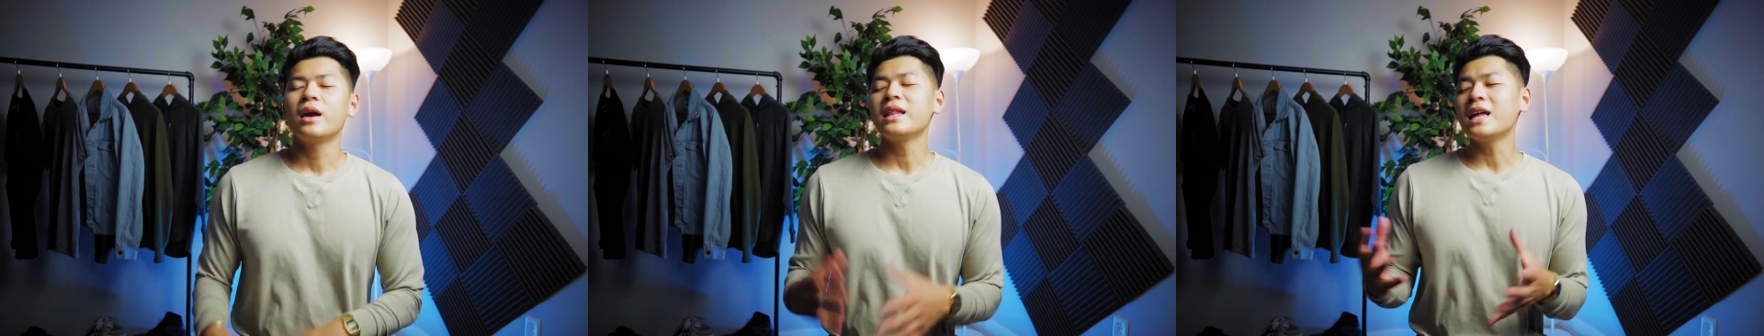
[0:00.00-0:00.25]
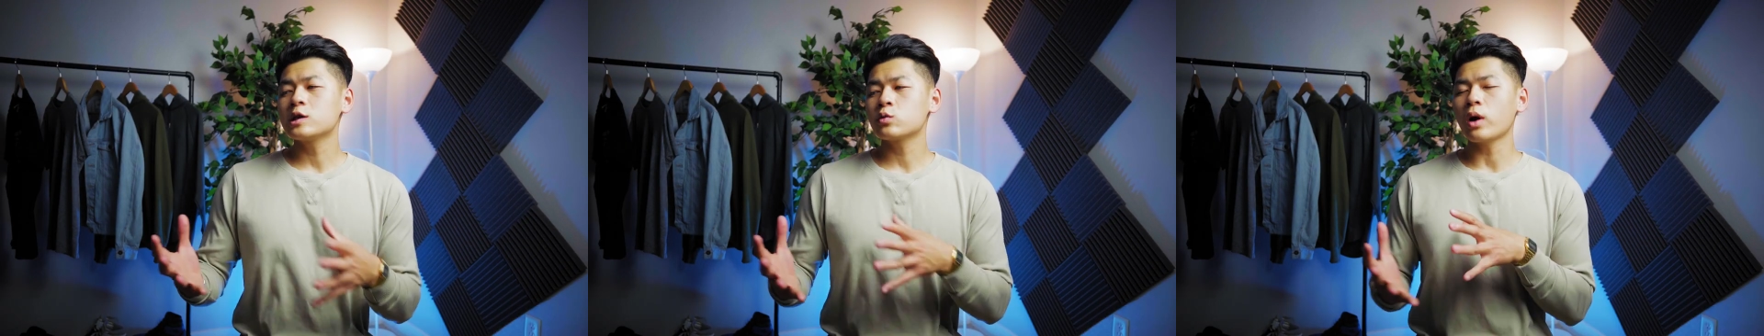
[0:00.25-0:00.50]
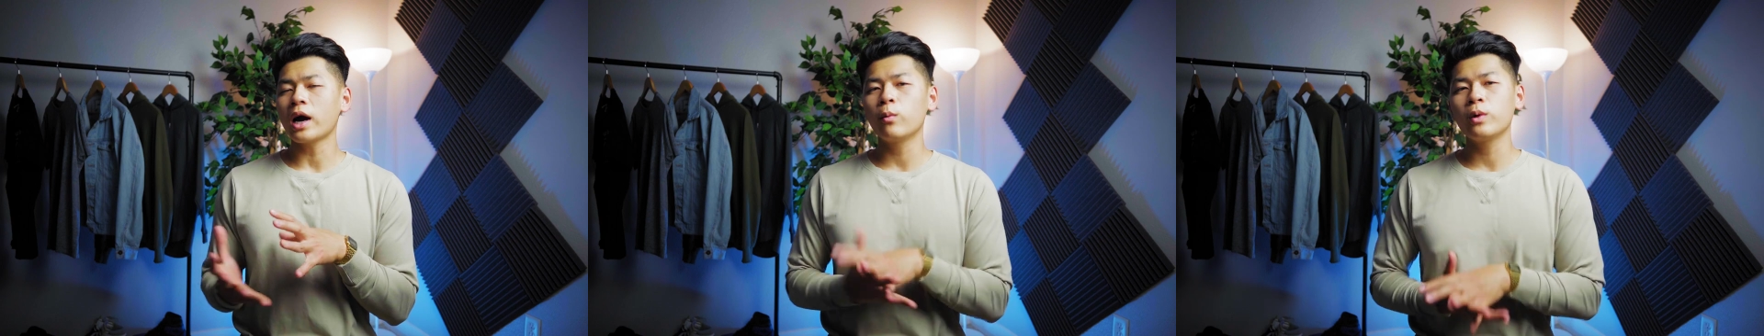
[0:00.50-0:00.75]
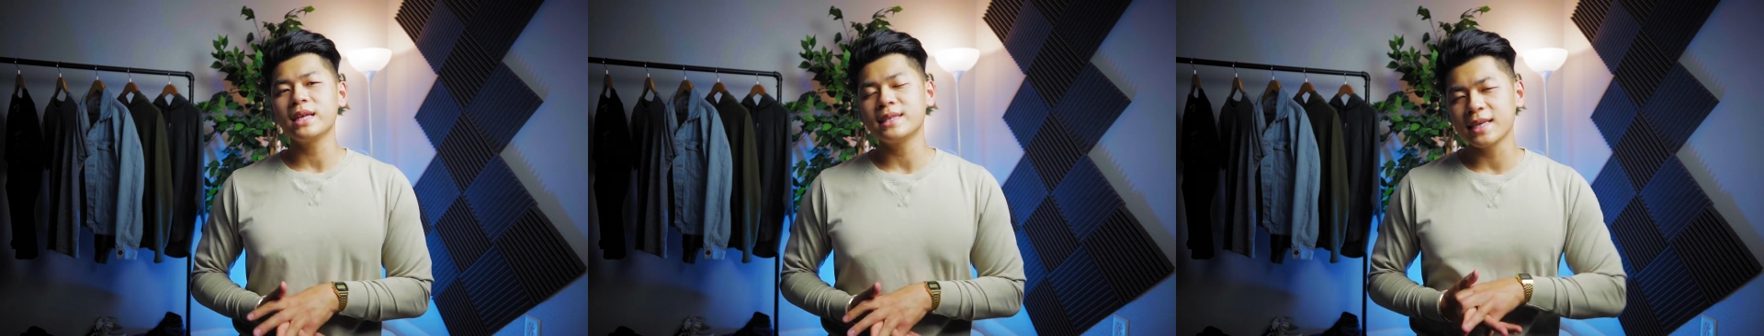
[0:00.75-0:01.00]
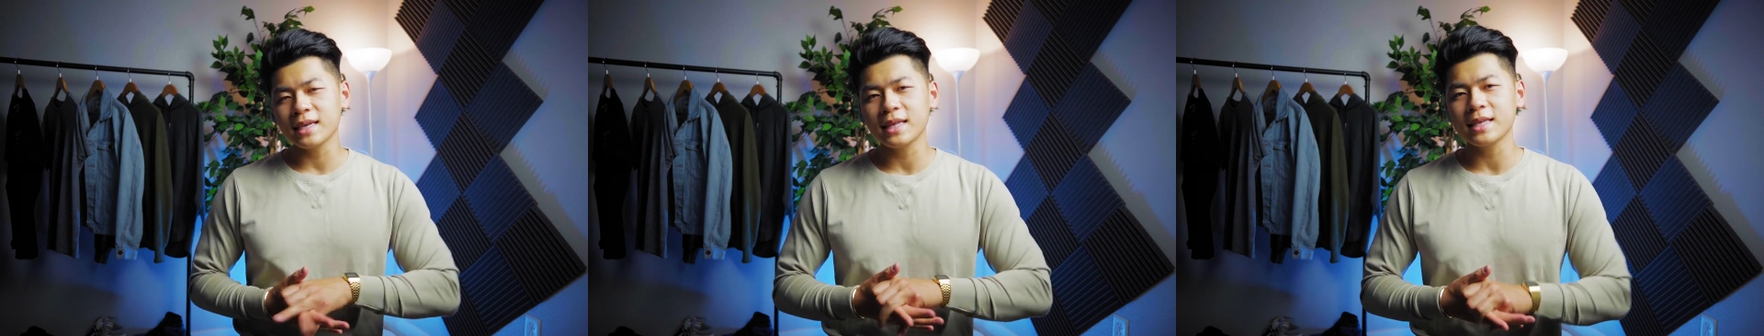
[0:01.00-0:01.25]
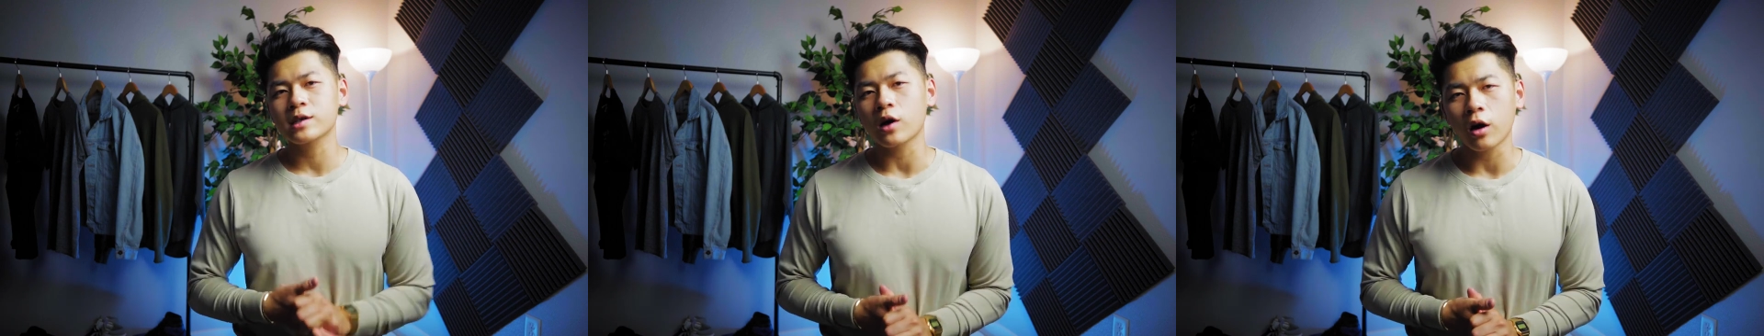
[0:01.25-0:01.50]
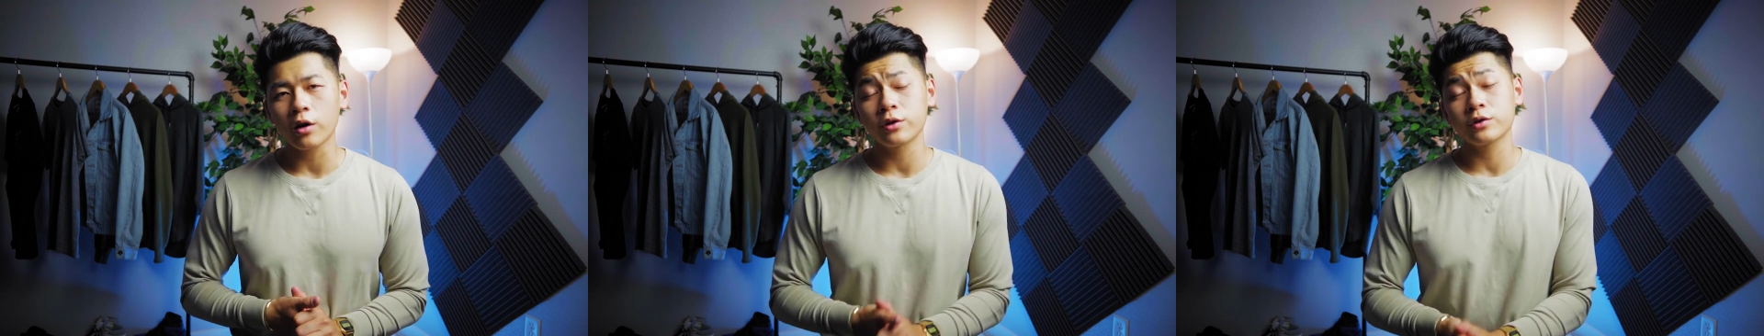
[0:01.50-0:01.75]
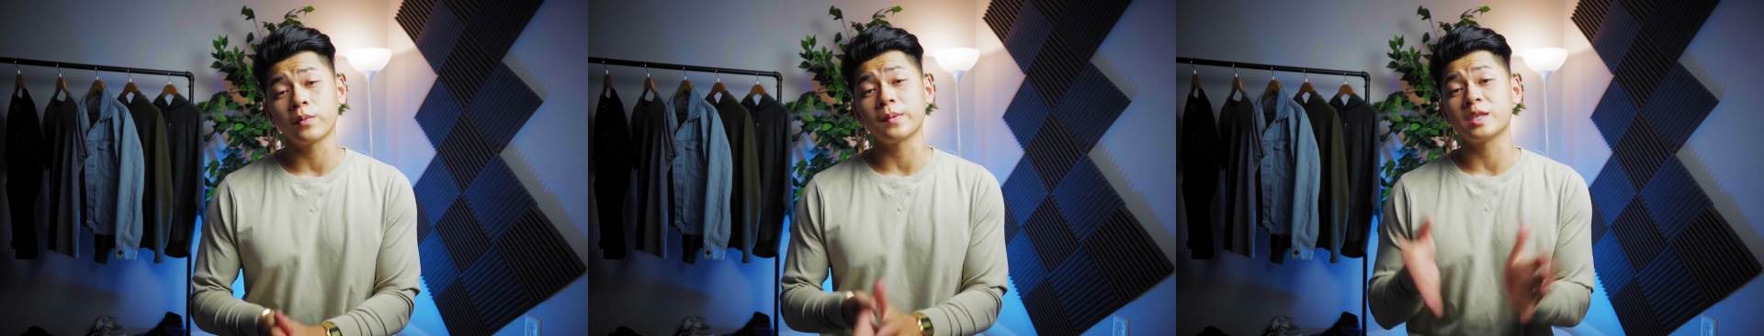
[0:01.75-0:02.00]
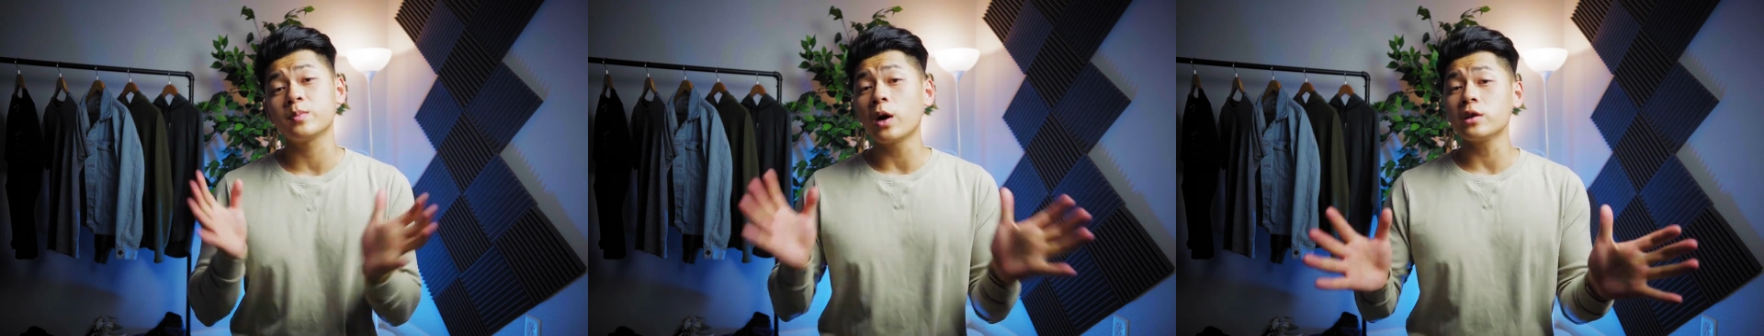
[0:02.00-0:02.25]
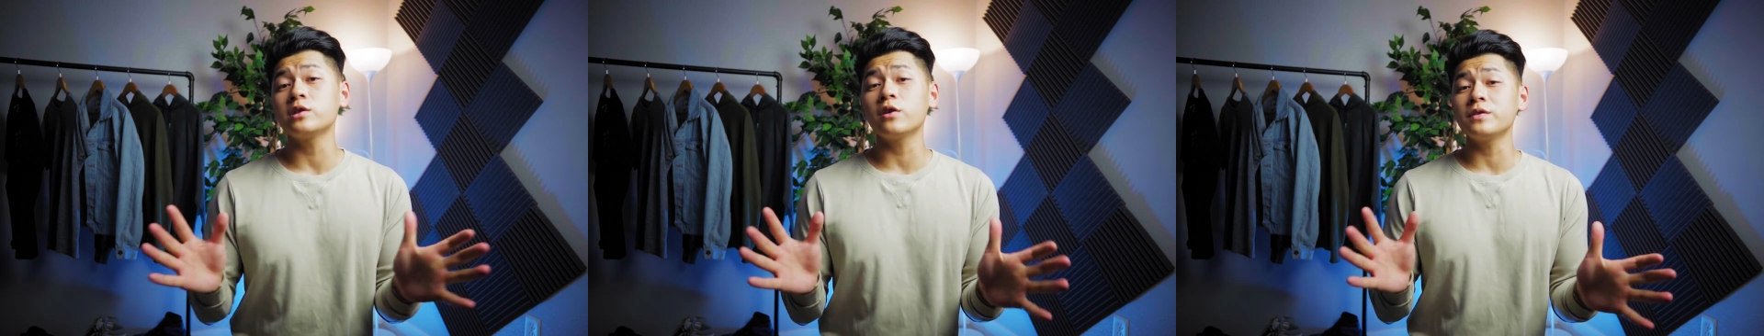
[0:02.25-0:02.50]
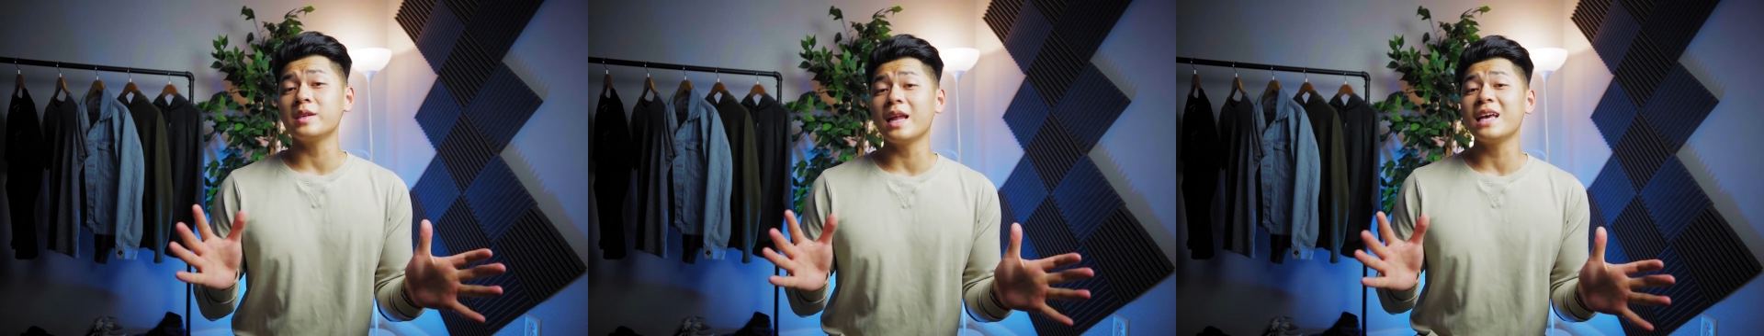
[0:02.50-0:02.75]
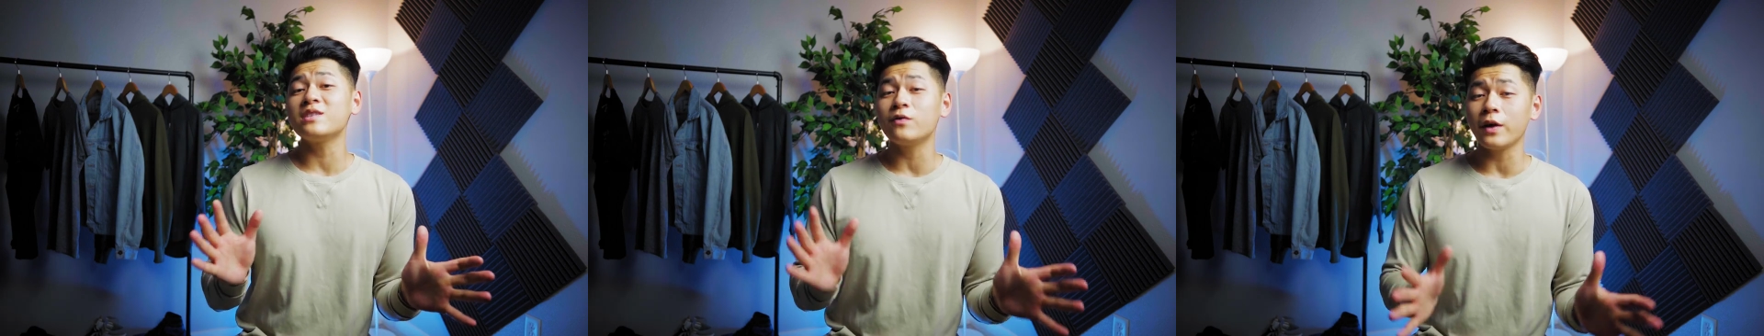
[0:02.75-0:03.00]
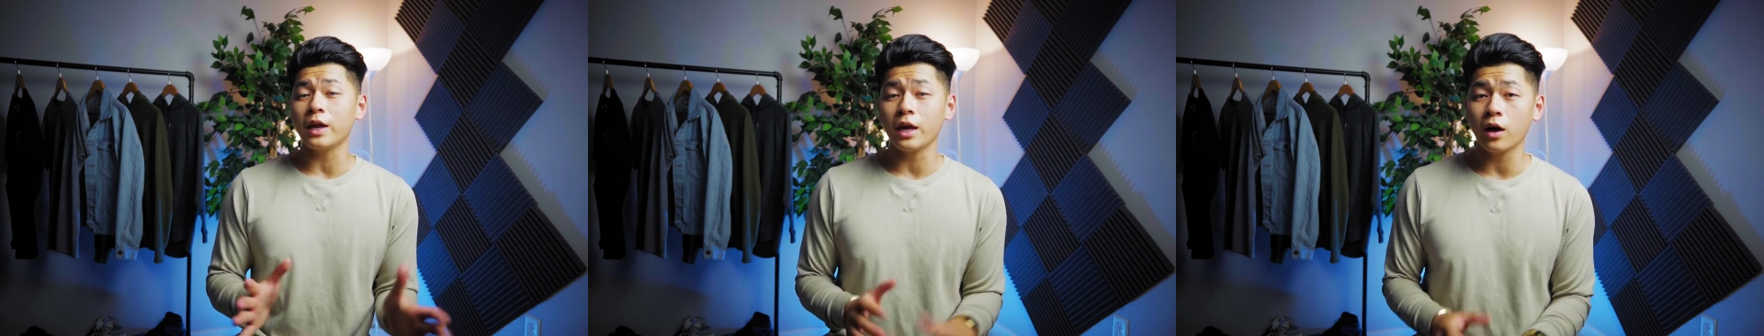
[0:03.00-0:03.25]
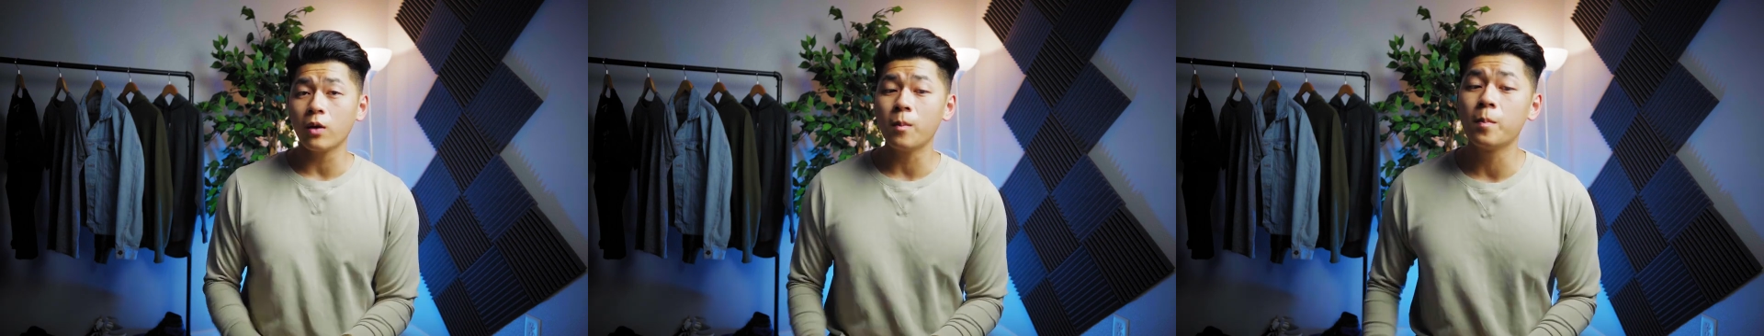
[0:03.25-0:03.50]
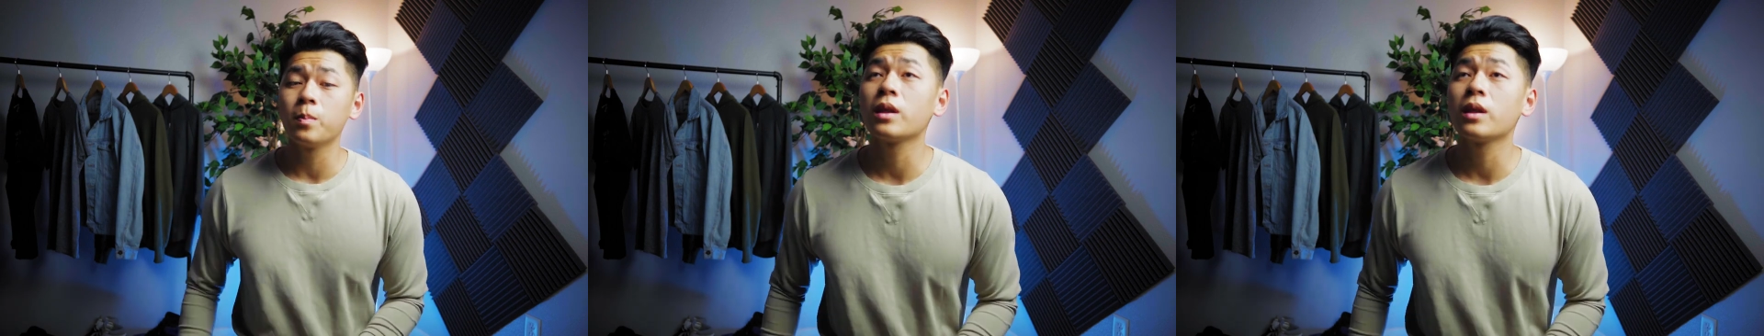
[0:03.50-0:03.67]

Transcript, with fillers: and that is why I really dig these cargos from the sponsor of today's video,